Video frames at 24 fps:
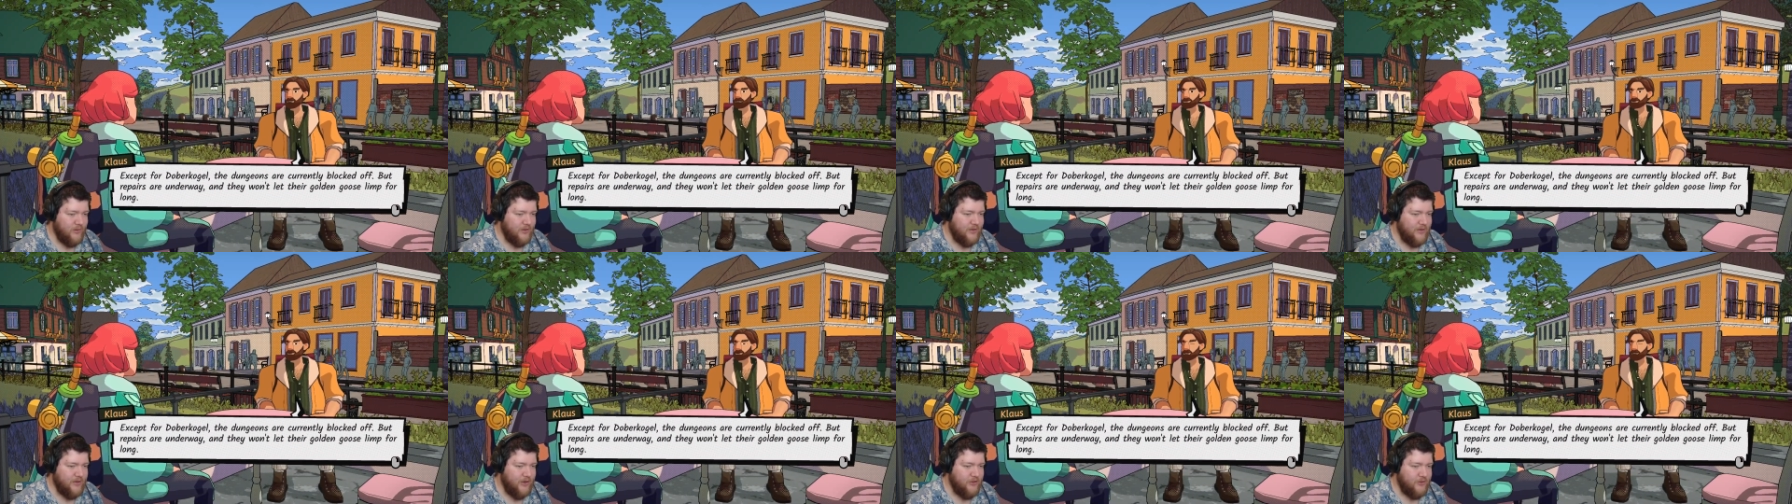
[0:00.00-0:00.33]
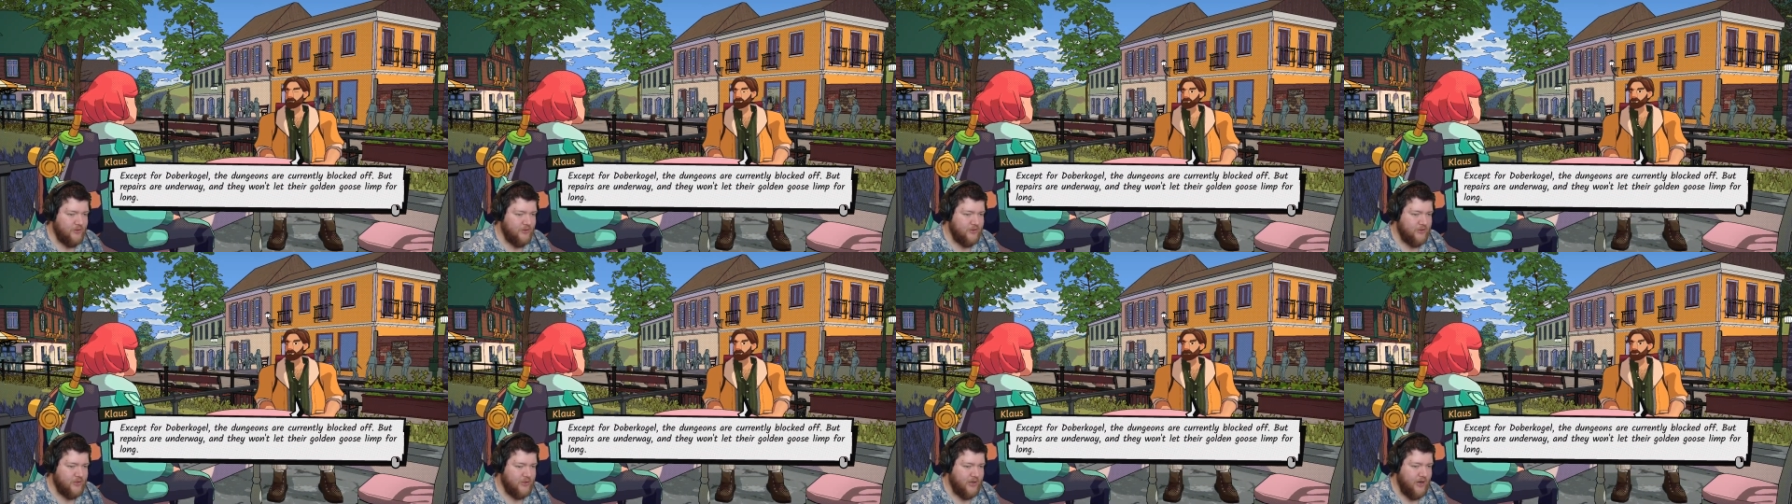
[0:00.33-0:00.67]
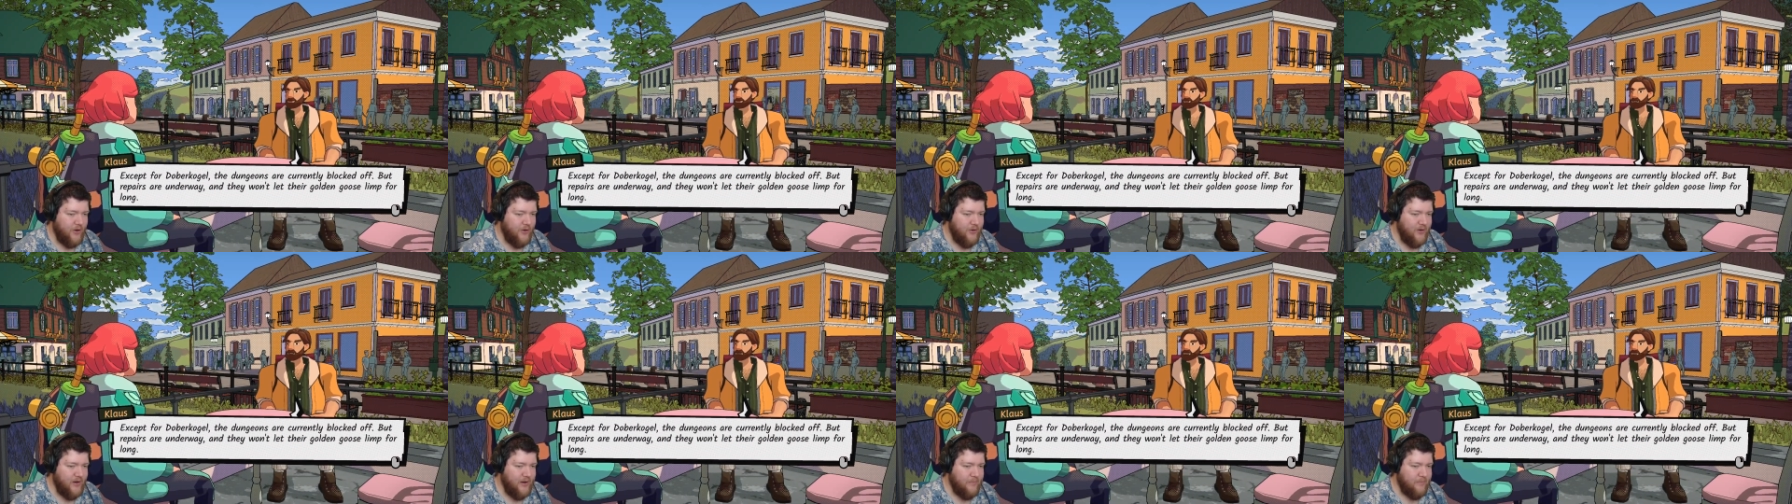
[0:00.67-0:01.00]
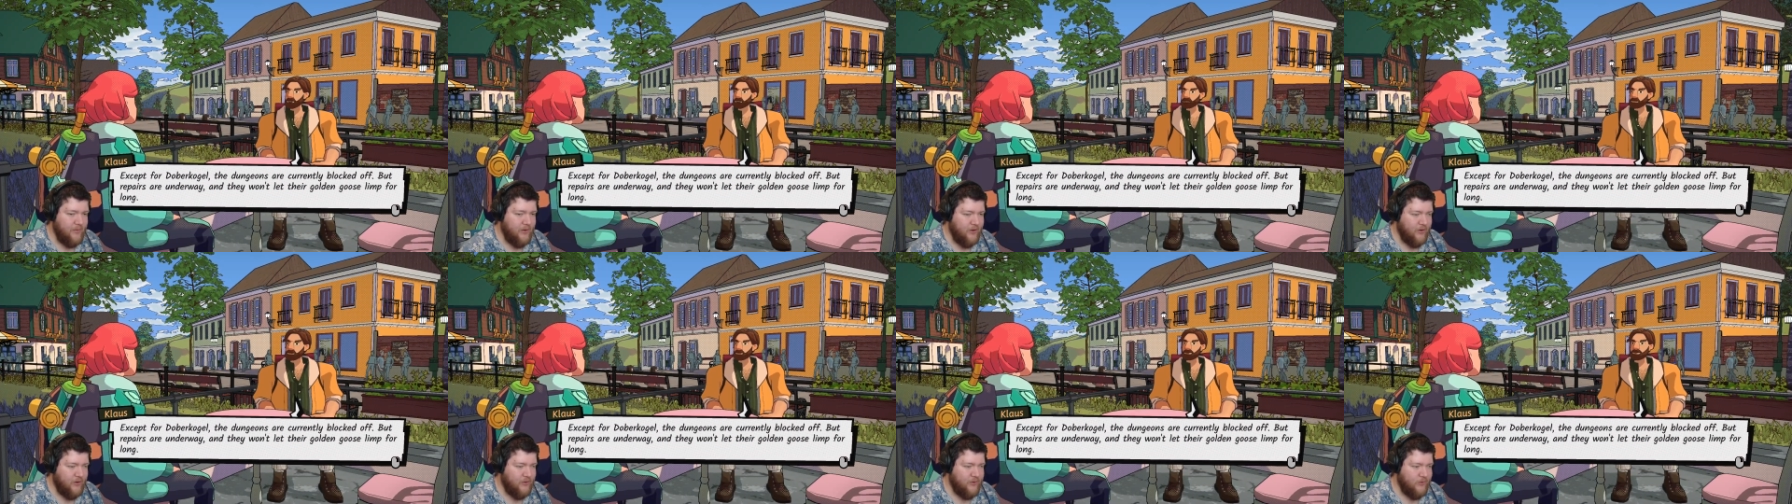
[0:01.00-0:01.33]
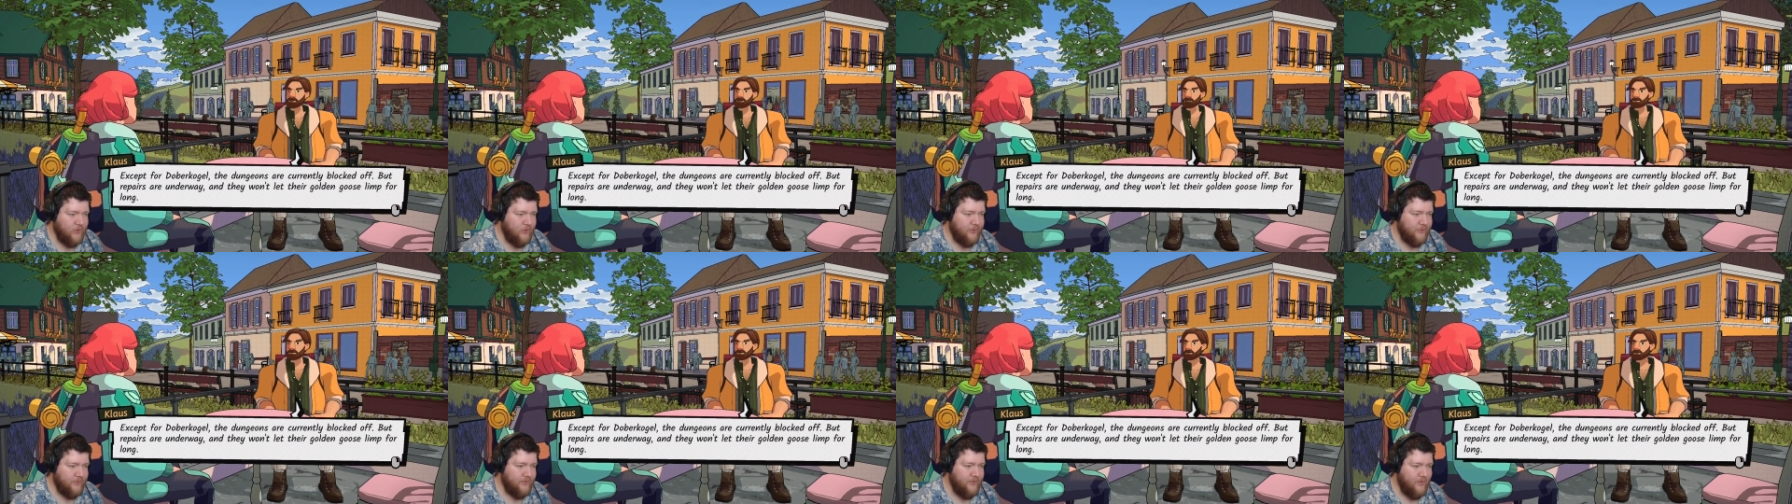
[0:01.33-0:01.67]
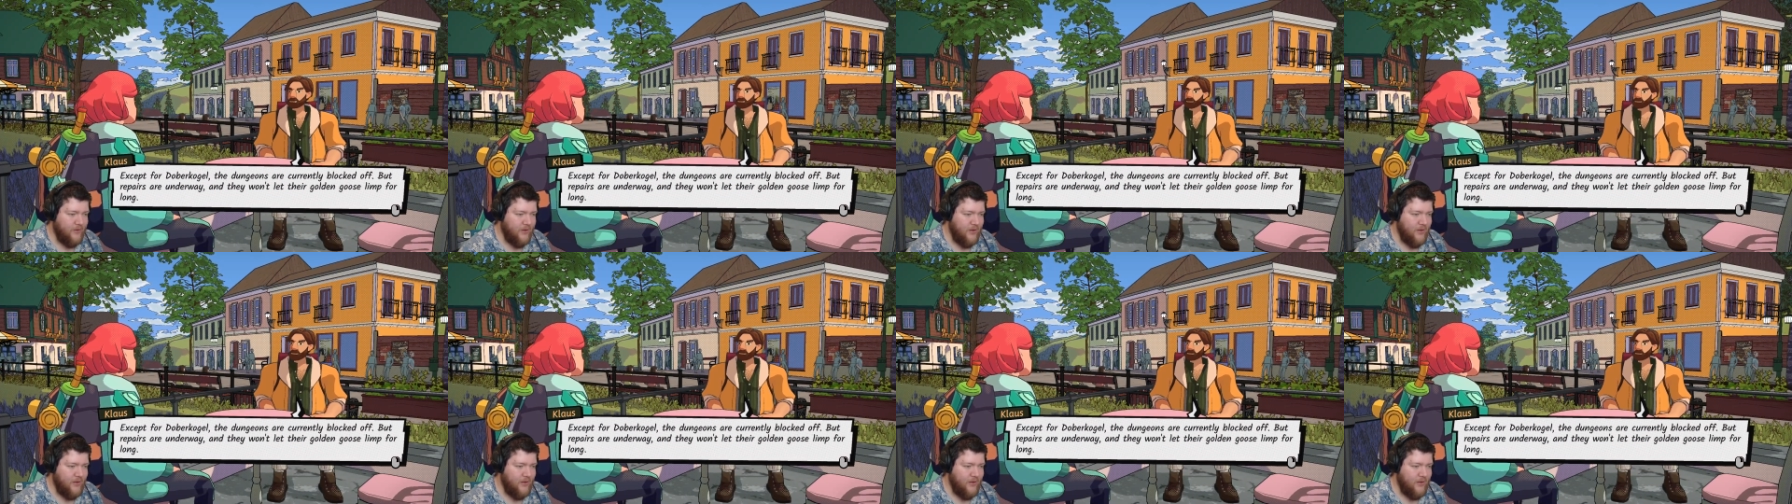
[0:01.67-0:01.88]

the dungeons are currently blocked off.